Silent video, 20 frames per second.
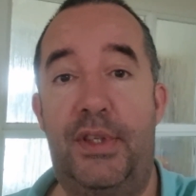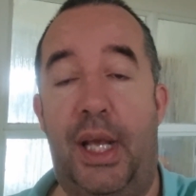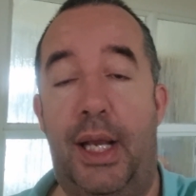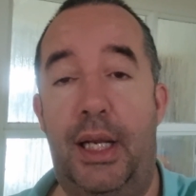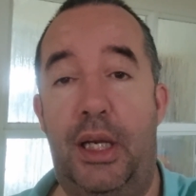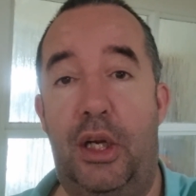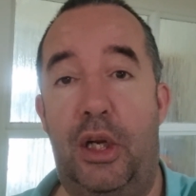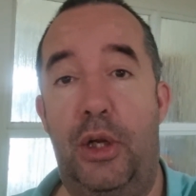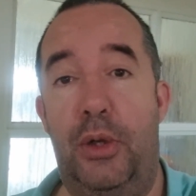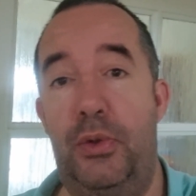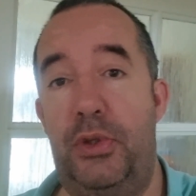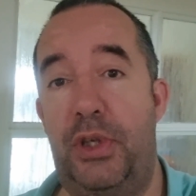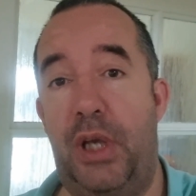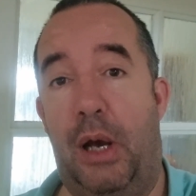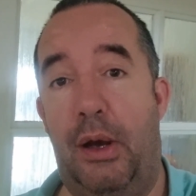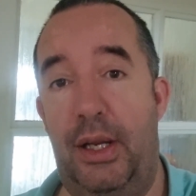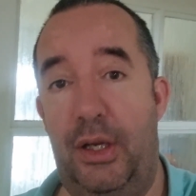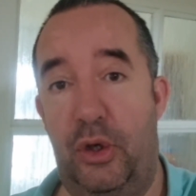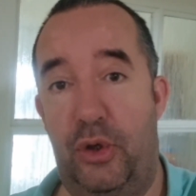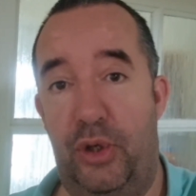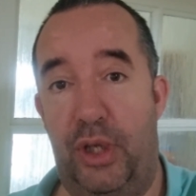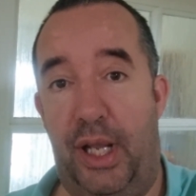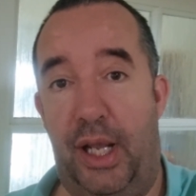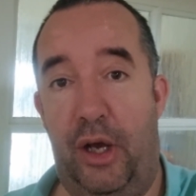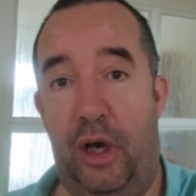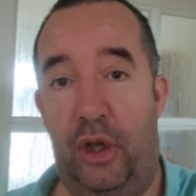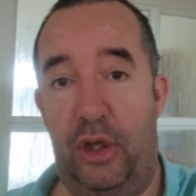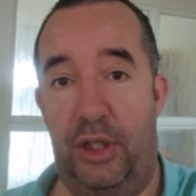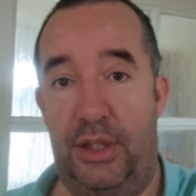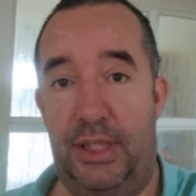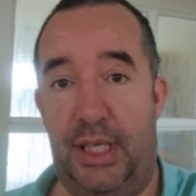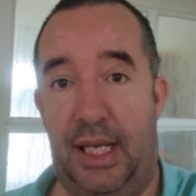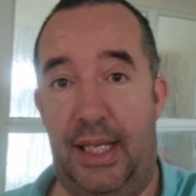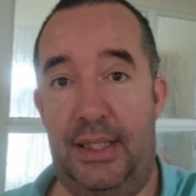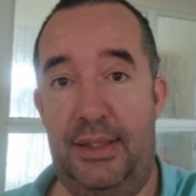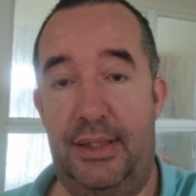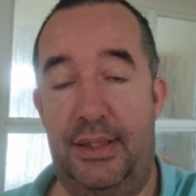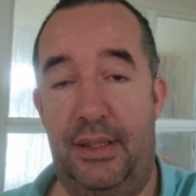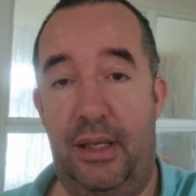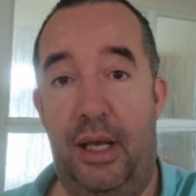that includes going on their
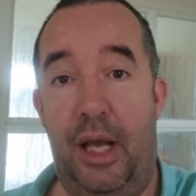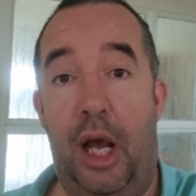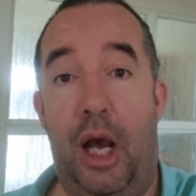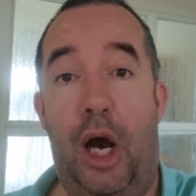holidays.